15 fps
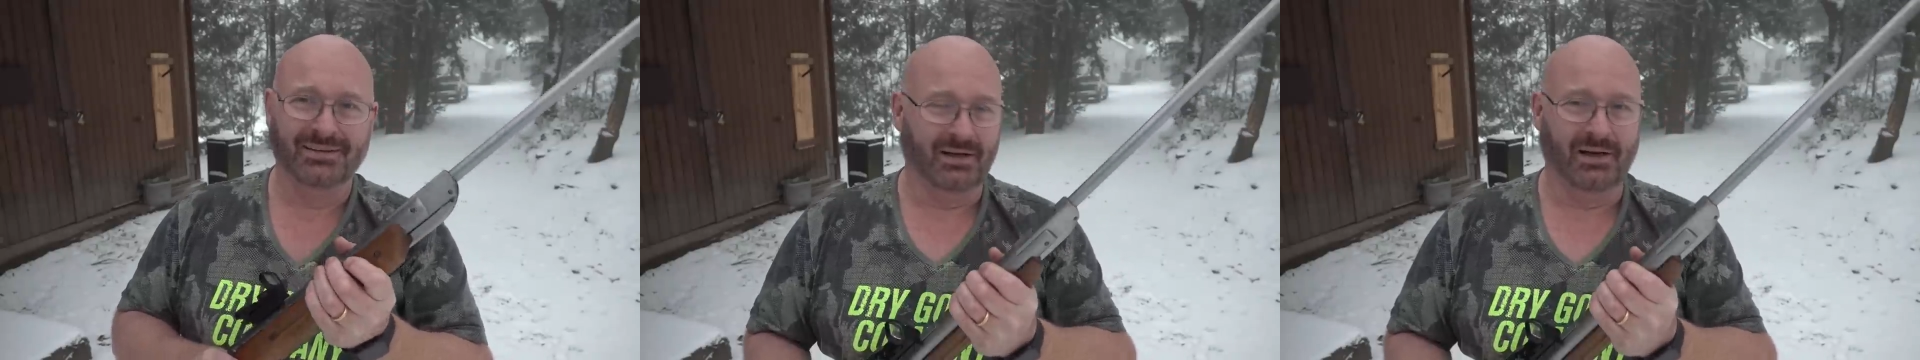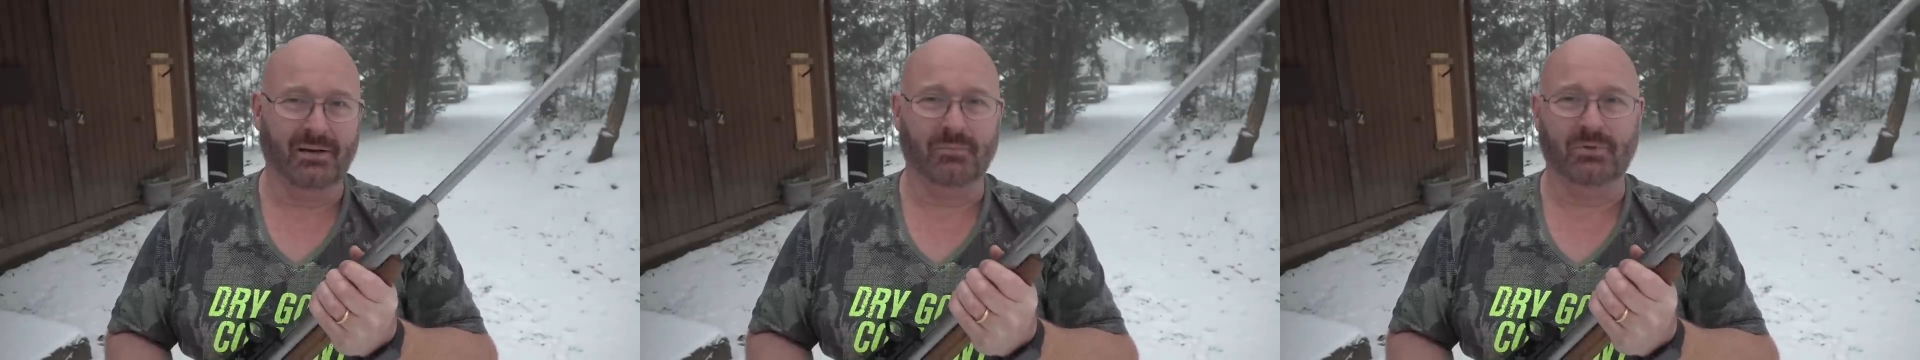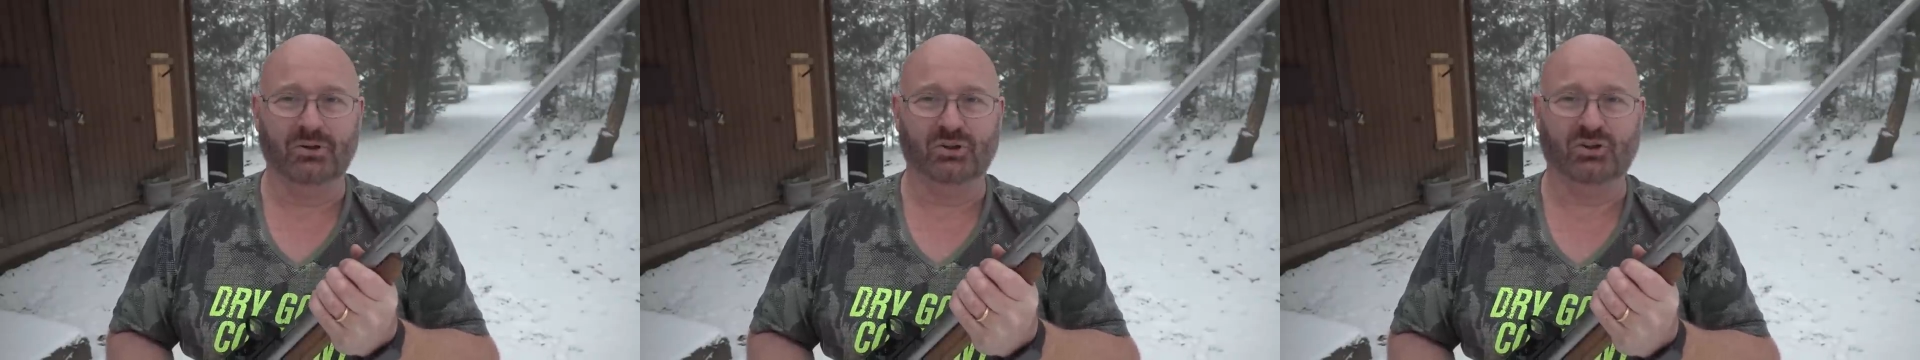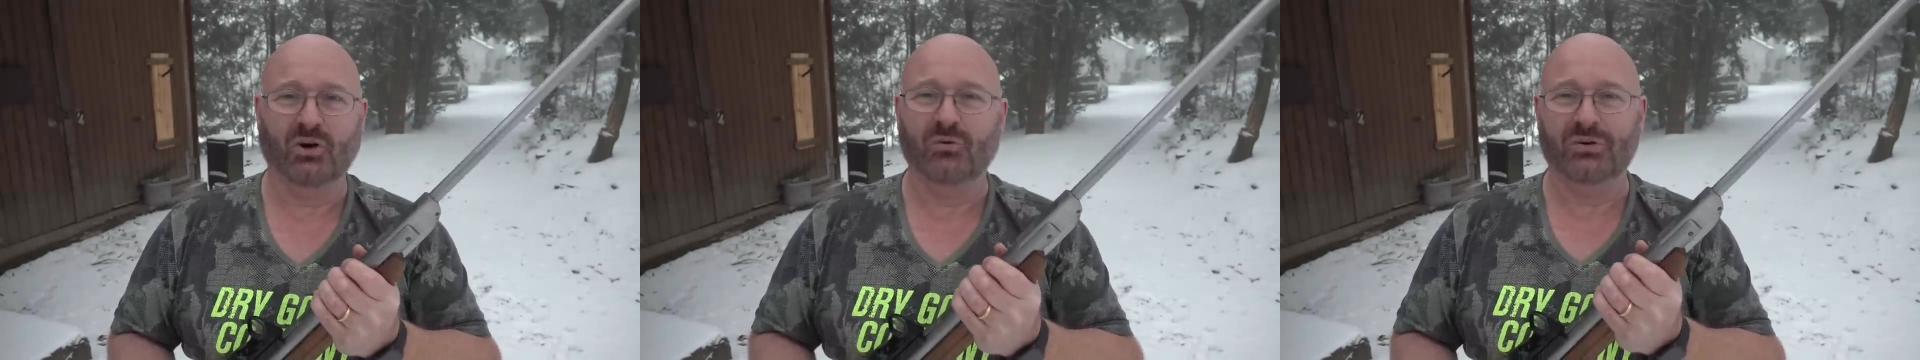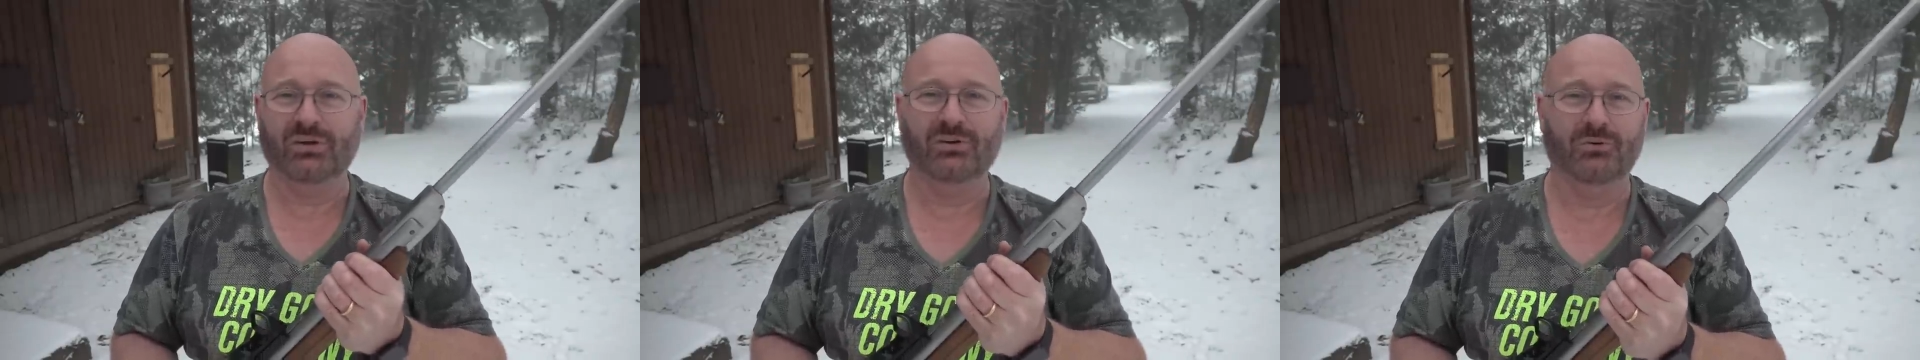Let me
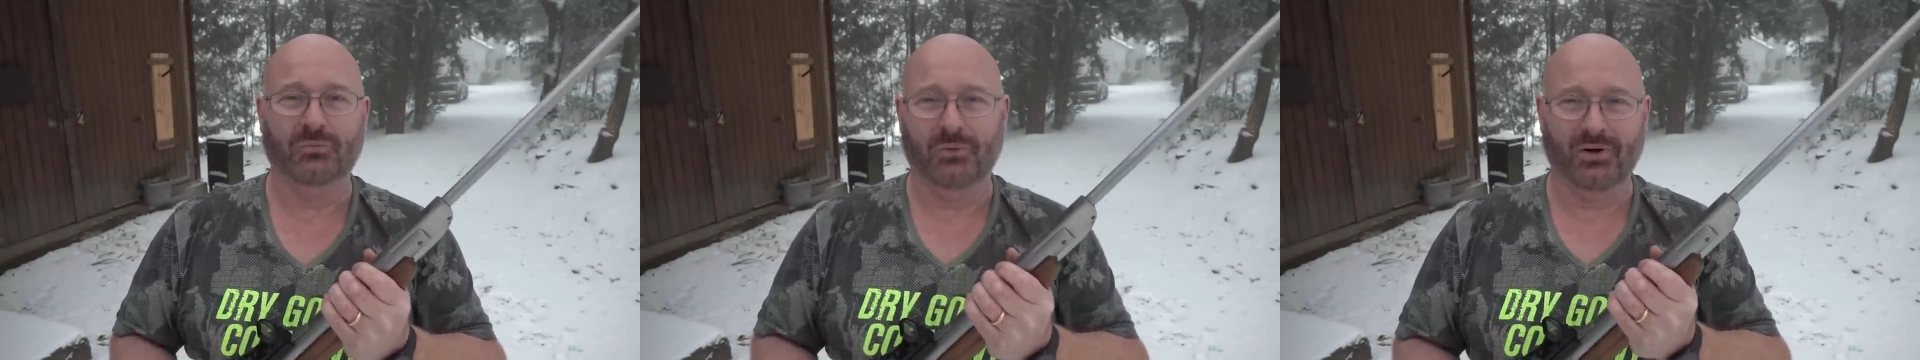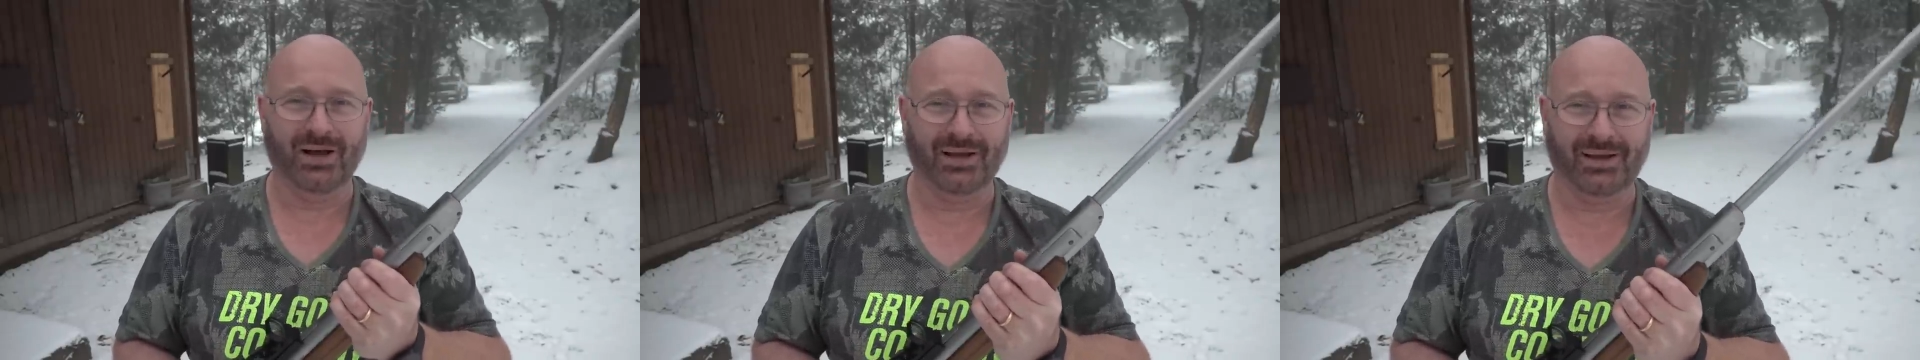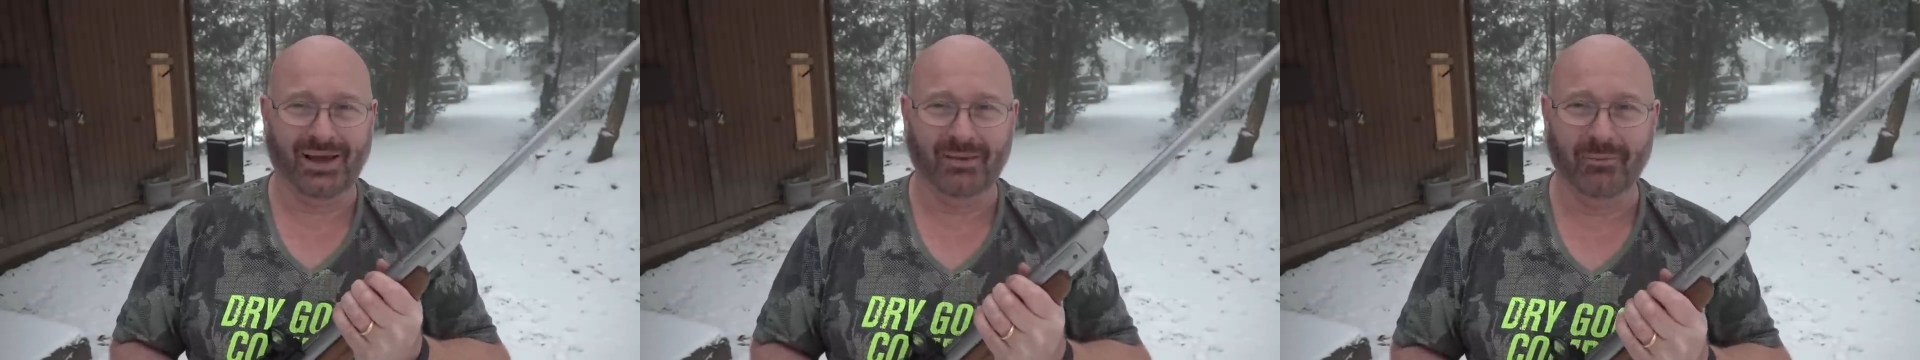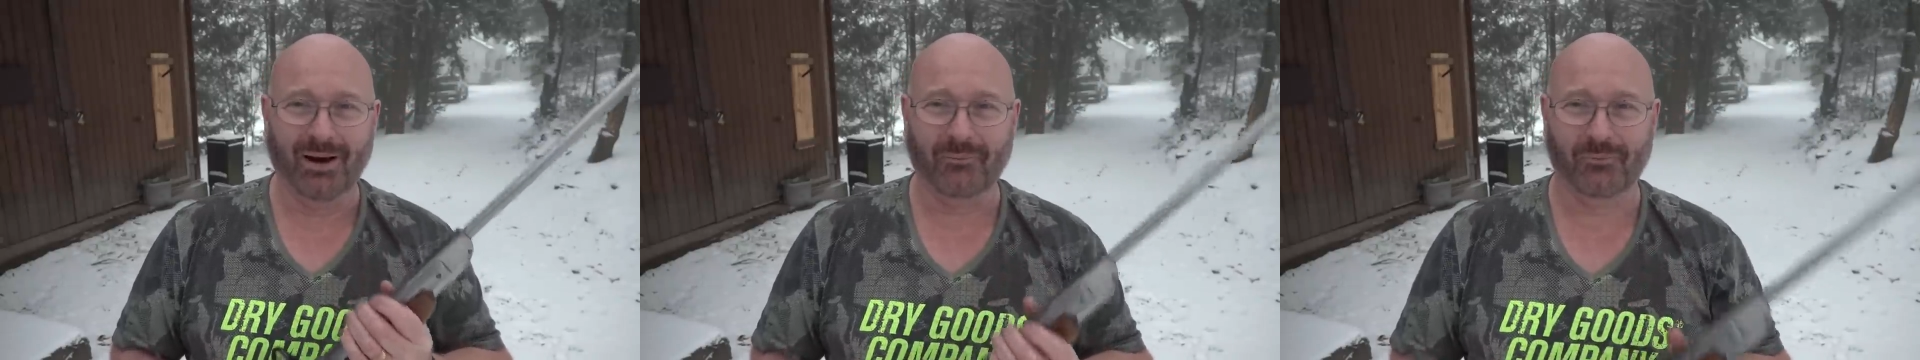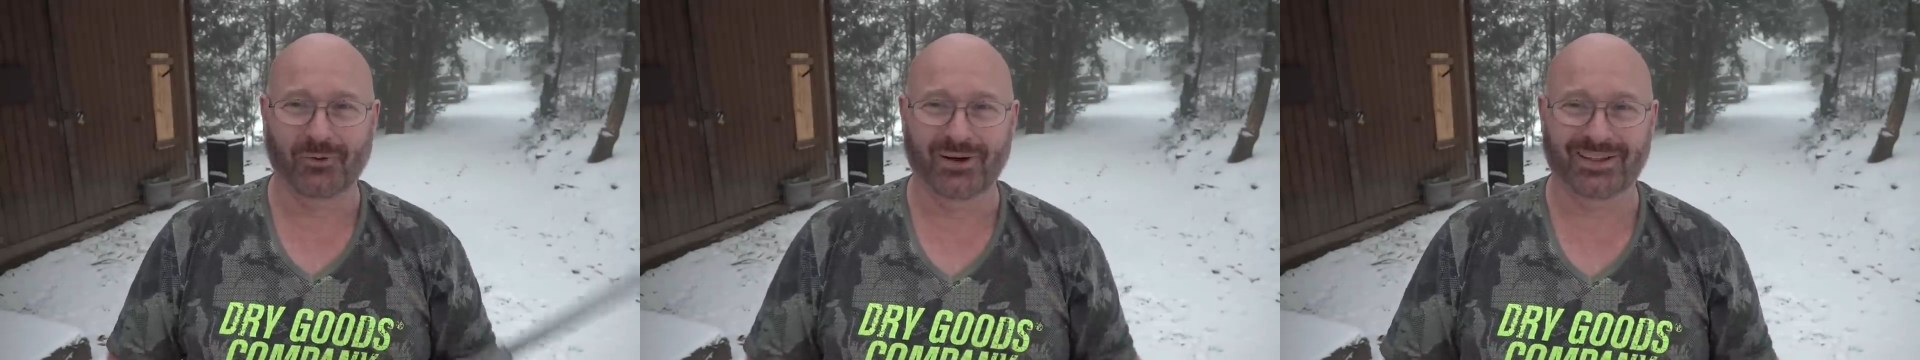show you what I came
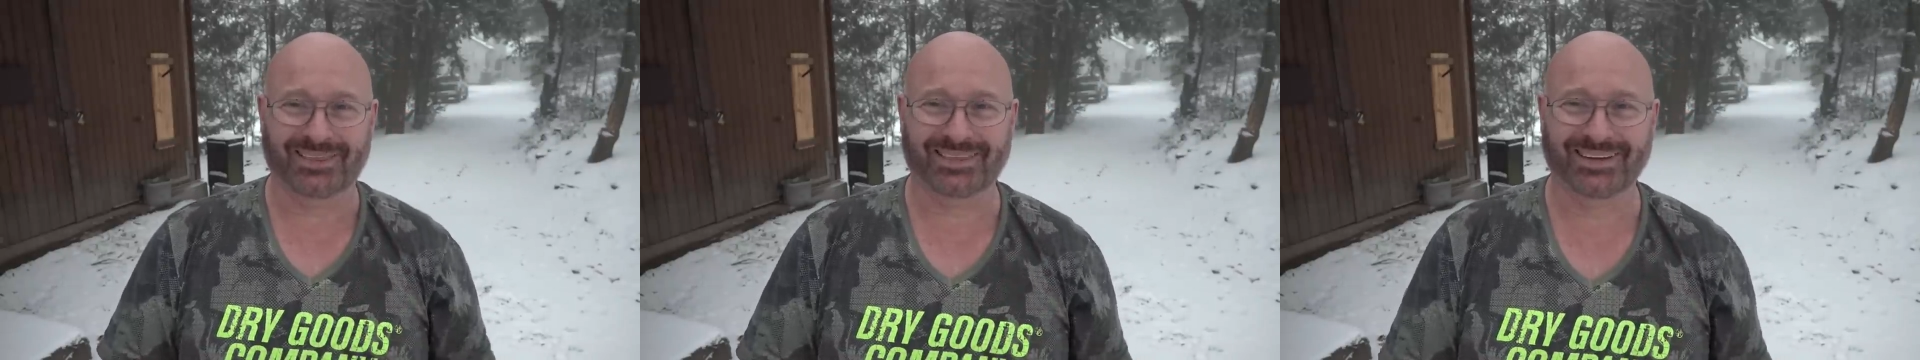up with.